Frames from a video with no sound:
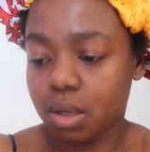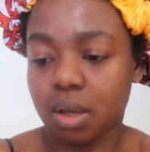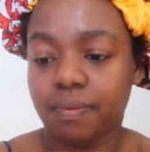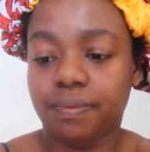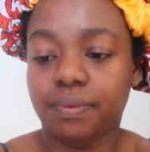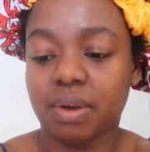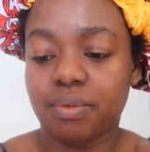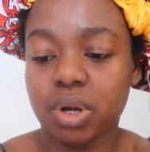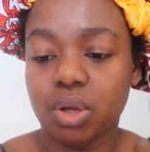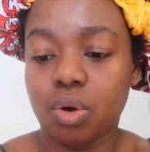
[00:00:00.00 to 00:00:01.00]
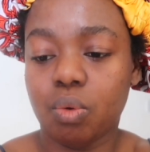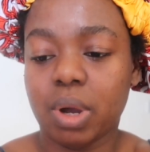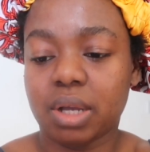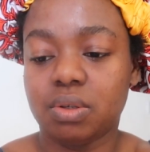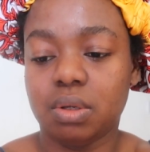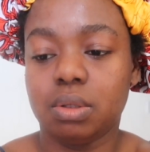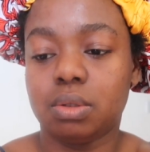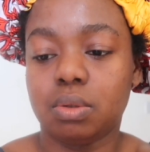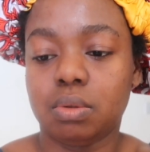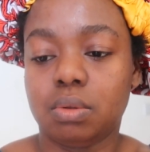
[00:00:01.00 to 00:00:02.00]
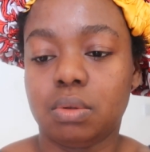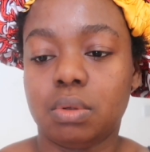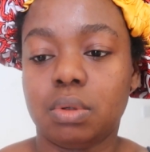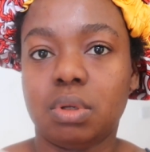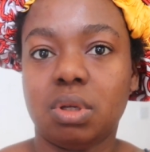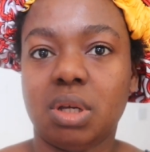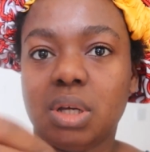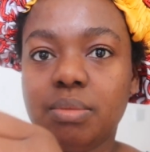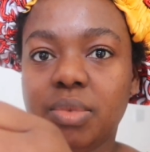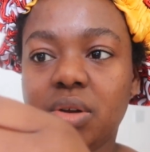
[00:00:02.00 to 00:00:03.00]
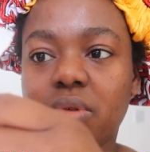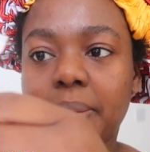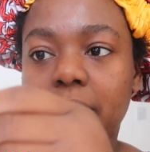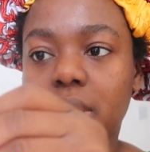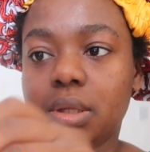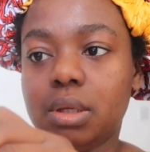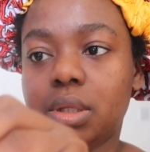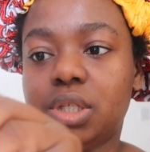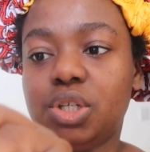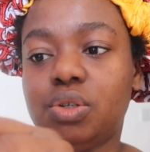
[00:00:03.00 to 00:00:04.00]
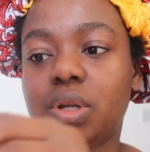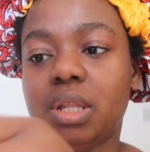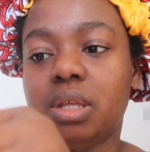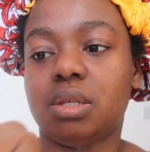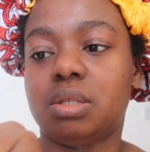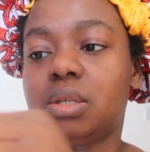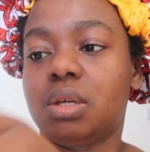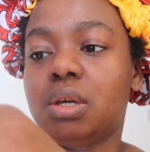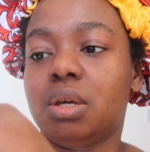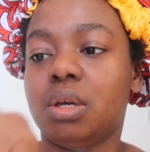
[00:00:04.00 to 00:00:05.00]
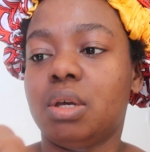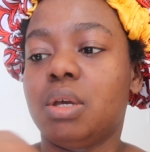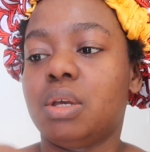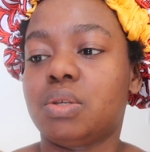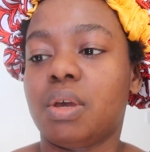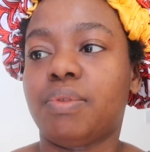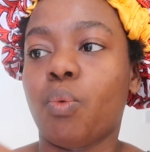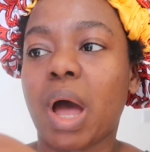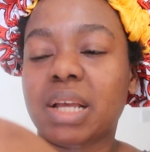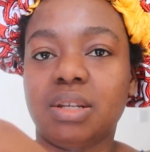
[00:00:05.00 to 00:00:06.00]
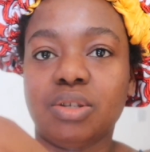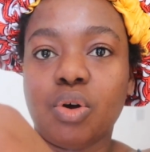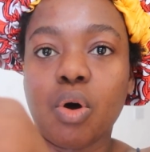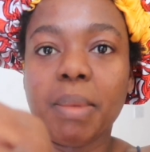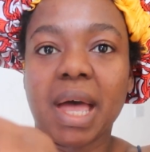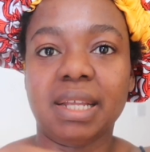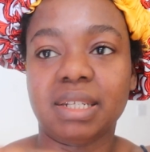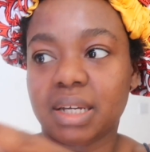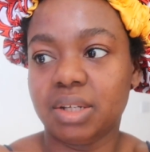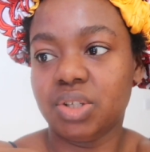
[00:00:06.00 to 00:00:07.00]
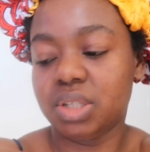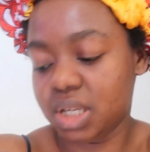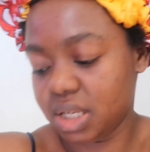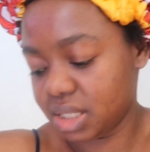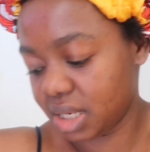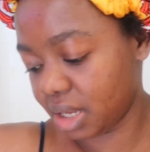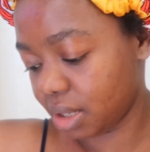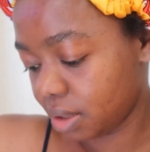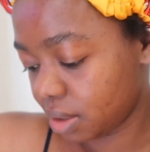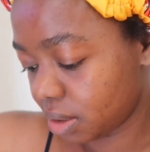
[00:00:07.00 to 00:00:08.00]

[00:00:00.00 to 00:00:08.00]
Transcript: I've already got wax on it, so I'm gonna wrap it in tissue like this. So if the wax does go on my hand, I can just easily